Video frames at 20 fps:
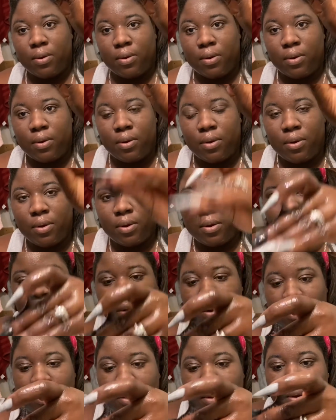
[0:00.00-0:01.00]
Now I'm
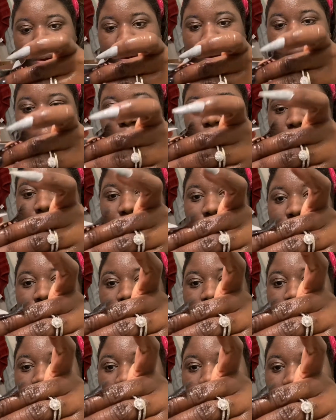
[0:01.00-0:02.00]
gonna
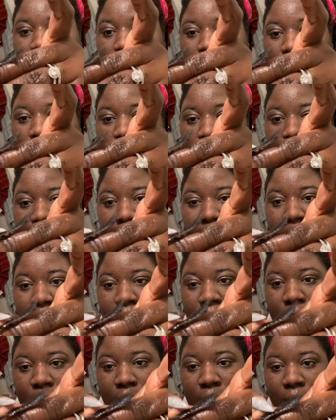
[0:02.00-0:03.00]
go ahead
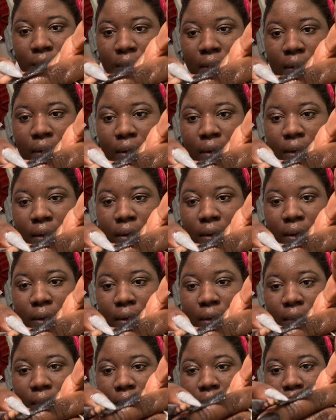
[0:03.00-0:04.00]
and wash my
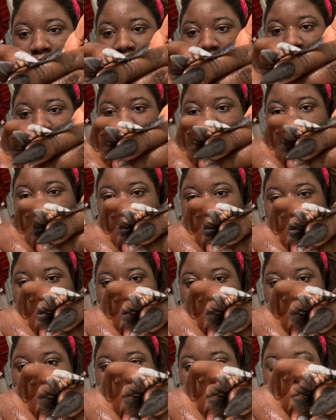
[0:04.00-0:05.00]
eyelashes.
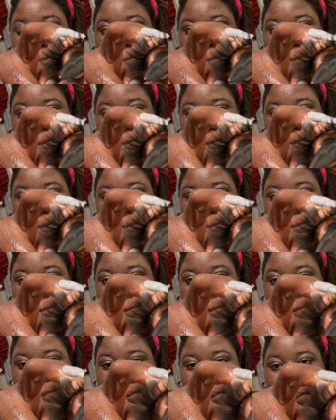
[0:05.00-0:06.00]
I believe I haven't
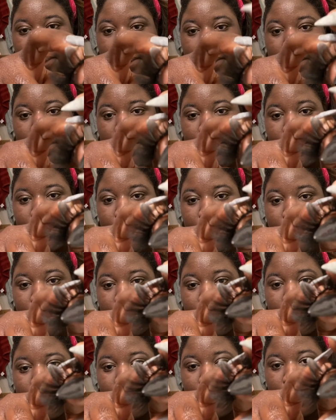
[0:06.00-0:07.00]
washed them in like a
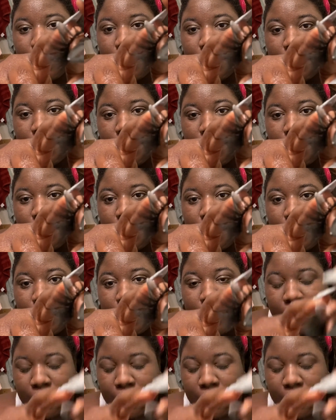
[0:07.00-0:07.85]
couple of weeks or so.